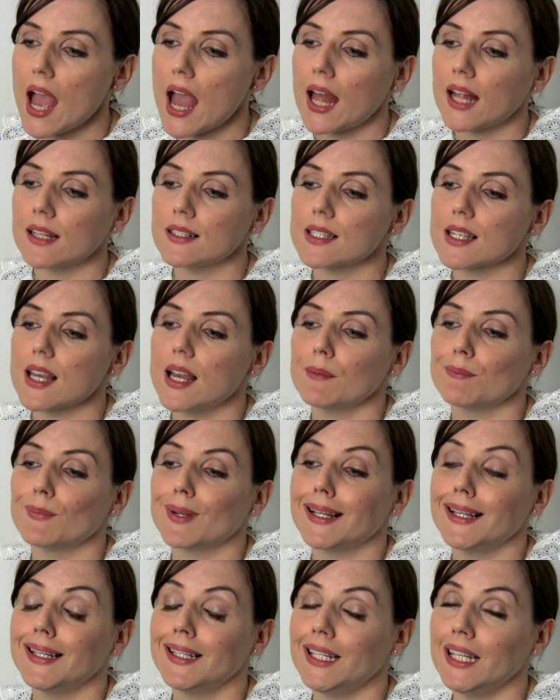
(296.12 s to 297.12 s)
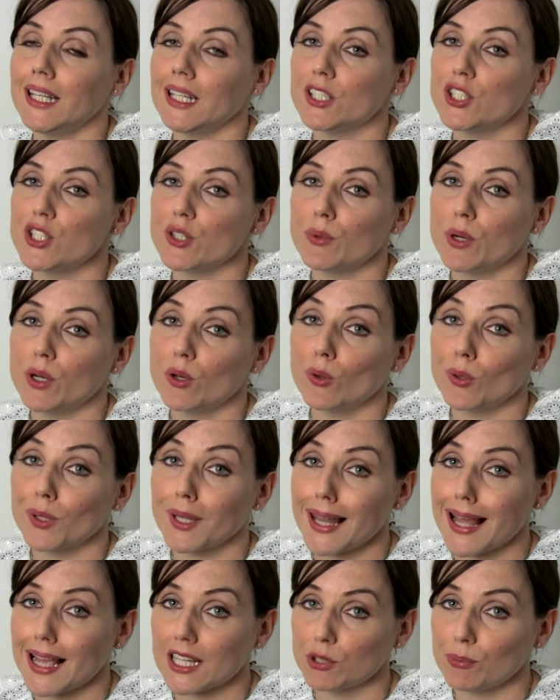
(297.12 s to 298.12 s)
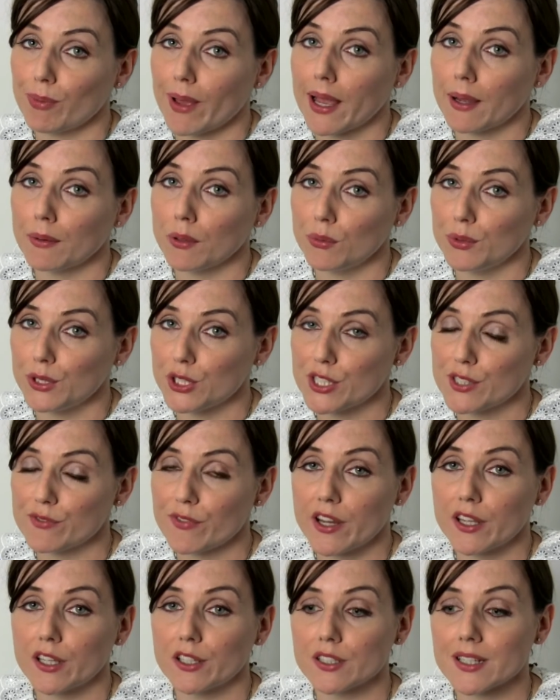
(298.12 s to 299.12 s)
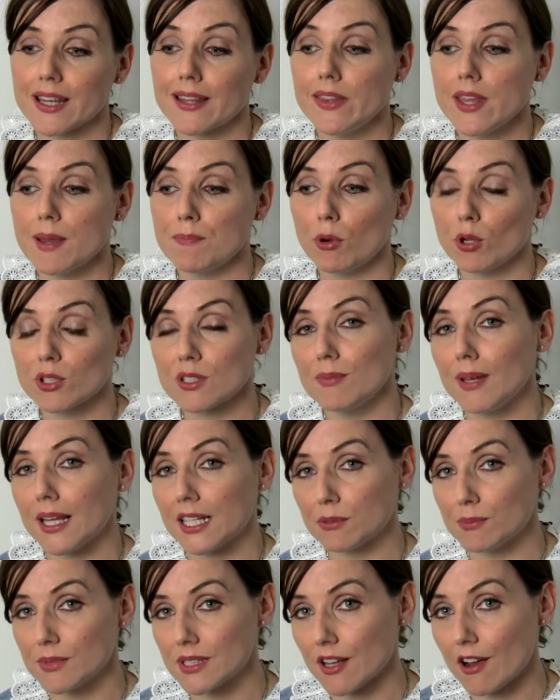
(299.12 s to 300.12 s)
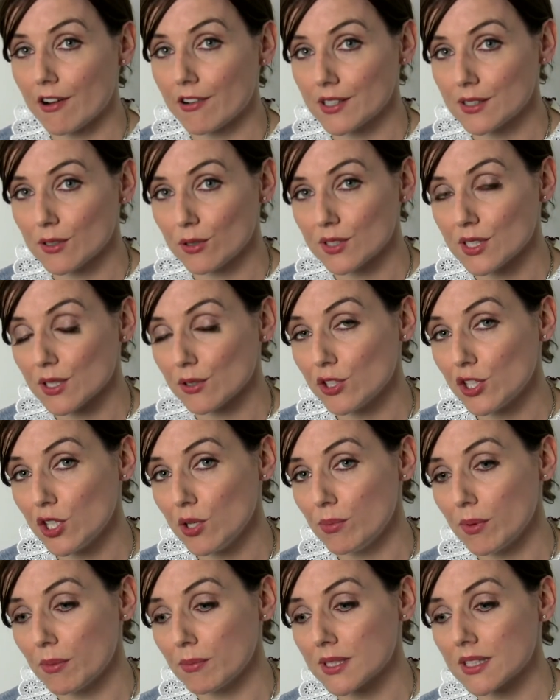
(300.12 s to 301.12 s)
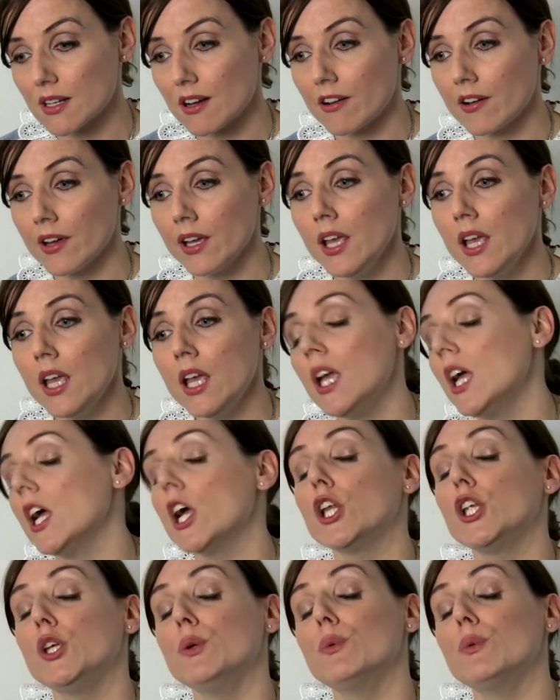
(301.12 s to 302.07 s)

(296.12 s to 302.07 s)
and Clinique do one called Lash Power, which is very good, and their bottom lash mascara is also tubing mascara. And